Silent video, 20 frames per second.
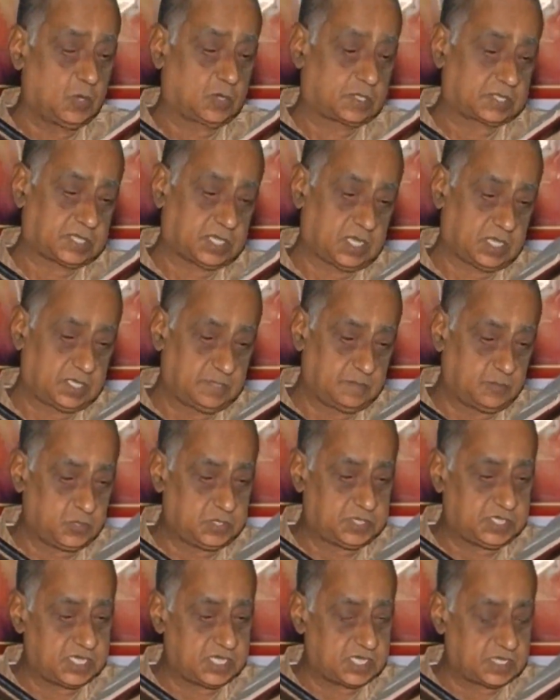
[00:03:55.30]
yukta, the
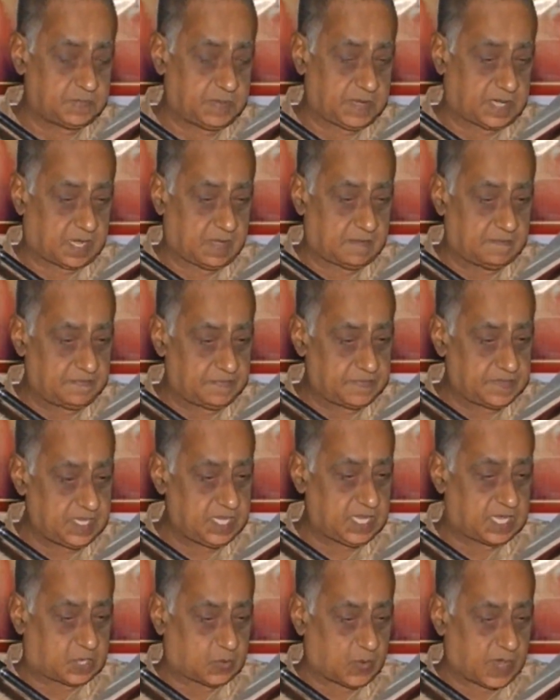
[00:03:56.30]
buddhi has become
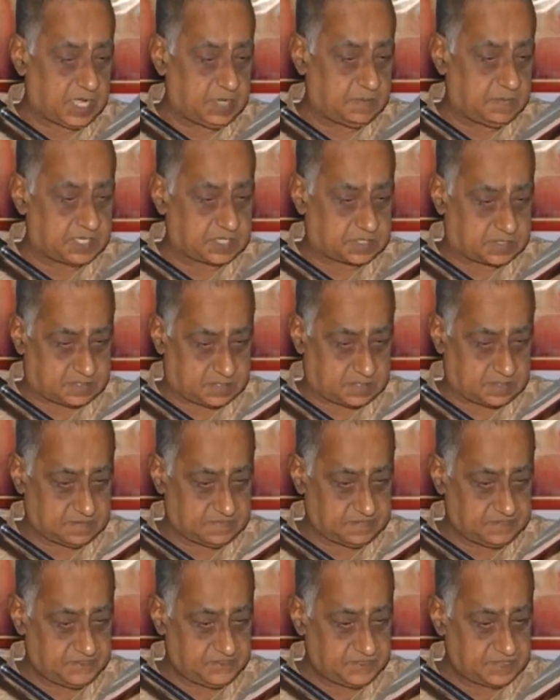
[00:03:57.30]
equanimous.
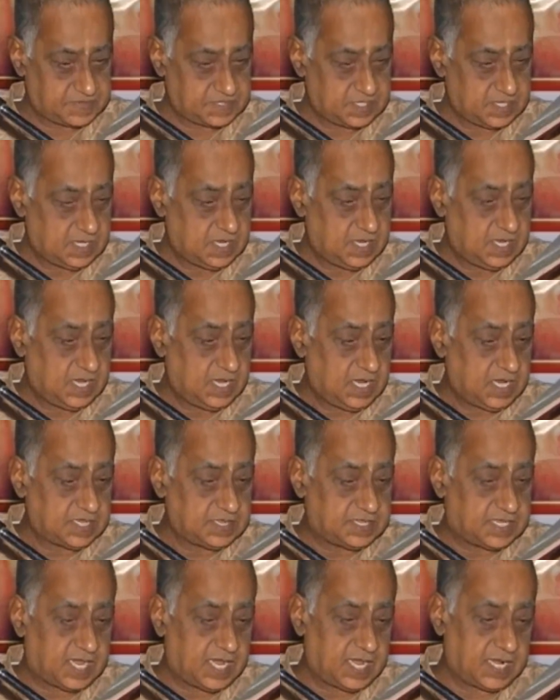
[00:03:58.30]

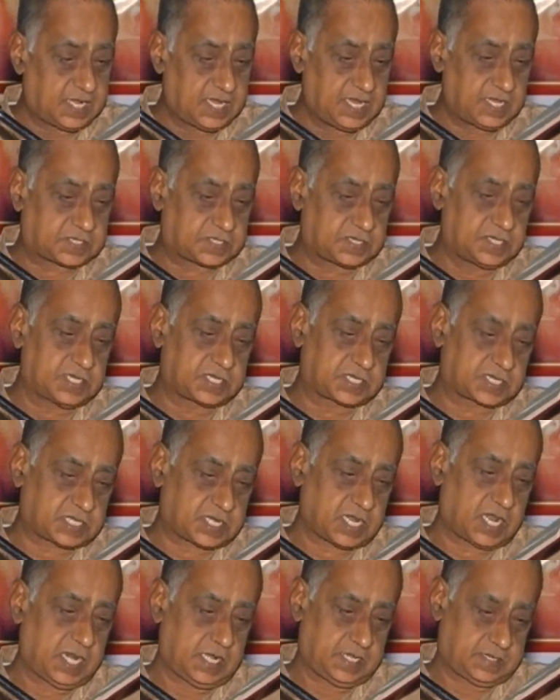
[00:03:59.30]
They reach this
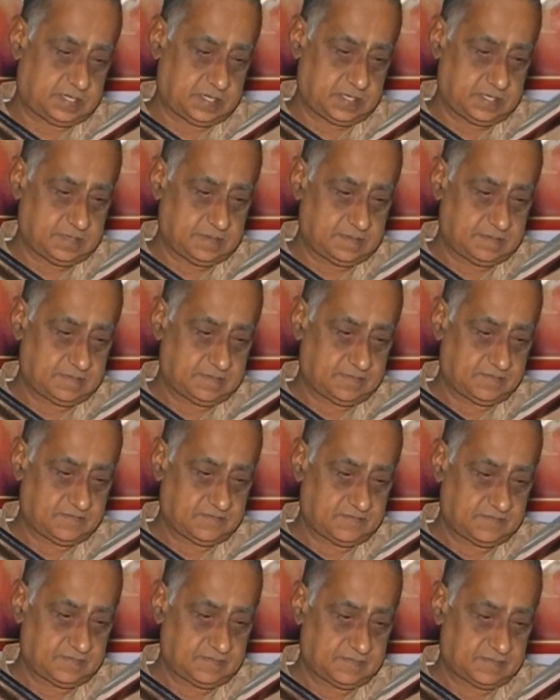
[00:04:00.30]
state.
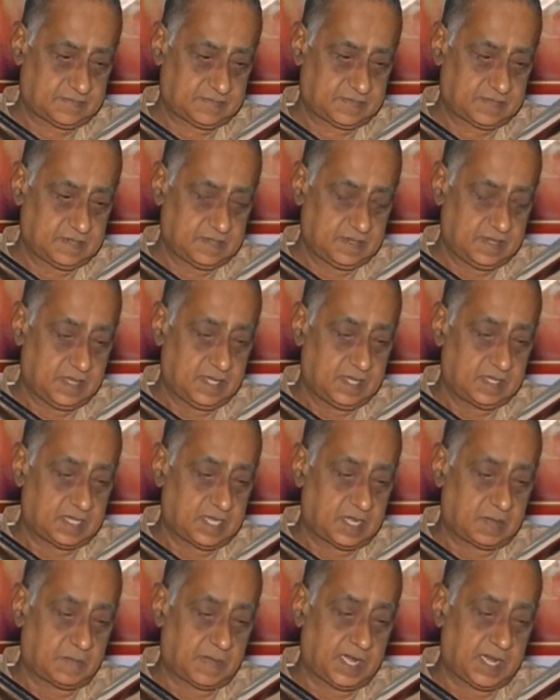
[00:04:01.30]

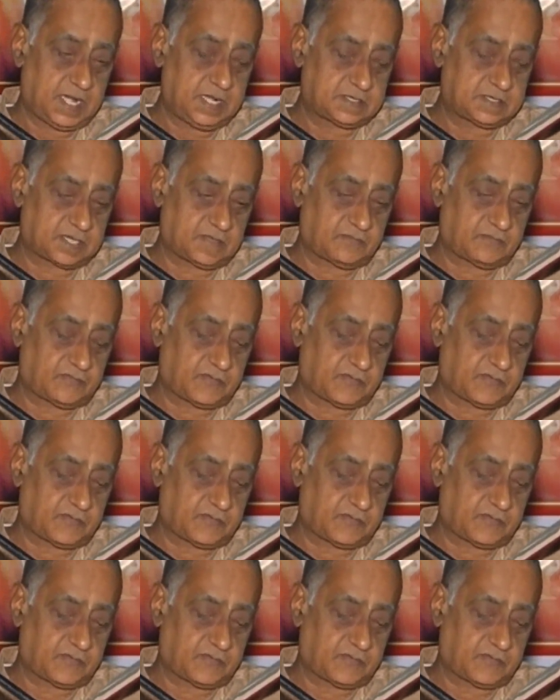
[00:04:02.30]
Their minds are